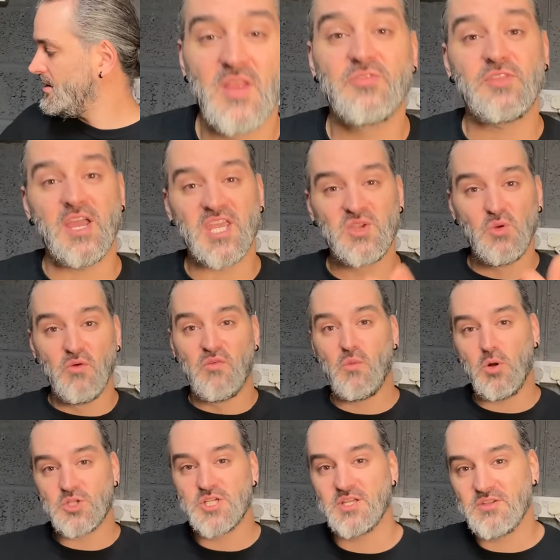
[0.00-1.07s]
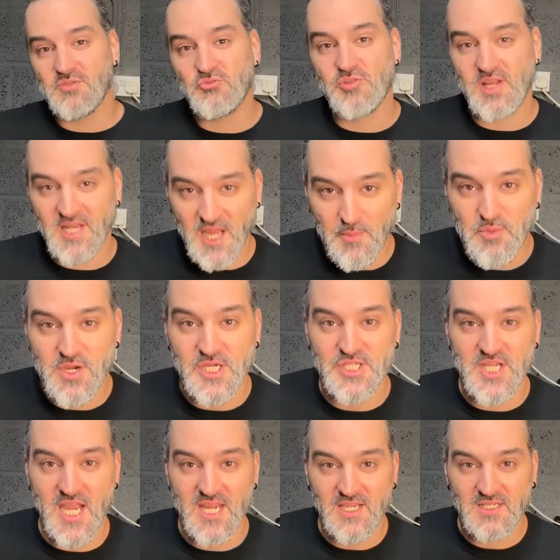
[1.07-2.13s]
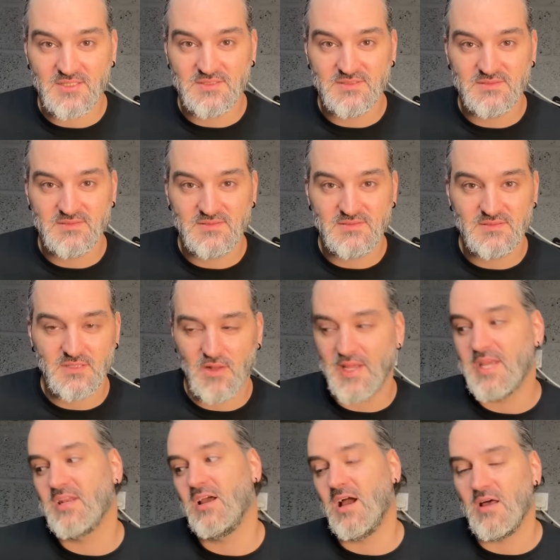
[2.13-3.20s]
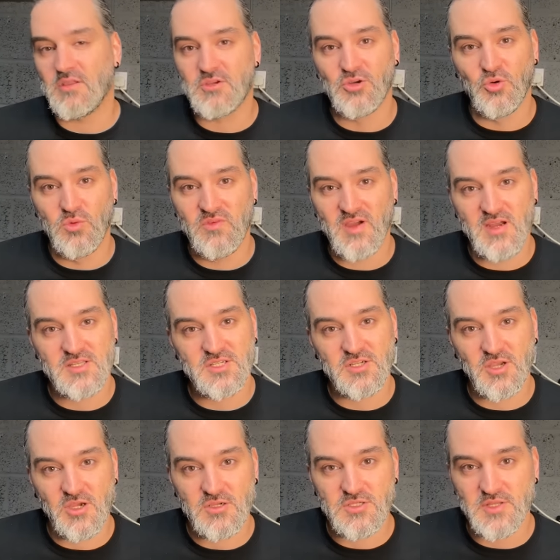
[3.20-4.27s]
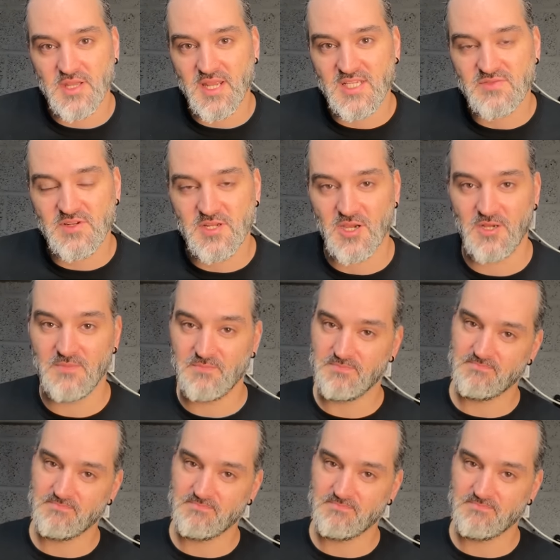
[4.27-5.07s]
Thank you all for watching. Really appreciate you. I'll let you know how the call with Ayrton goes on the next video.